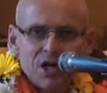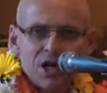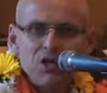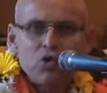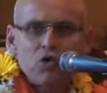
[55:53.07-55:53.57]

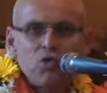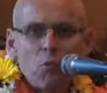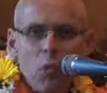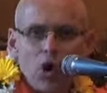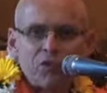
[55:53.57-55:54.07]
and you
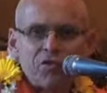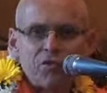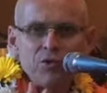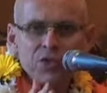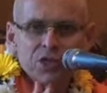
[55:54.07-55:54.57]
could walk
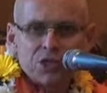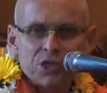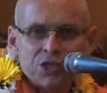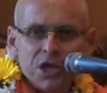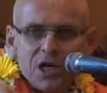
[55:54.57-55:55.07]
through
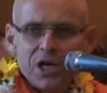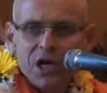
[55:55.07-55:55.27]
this.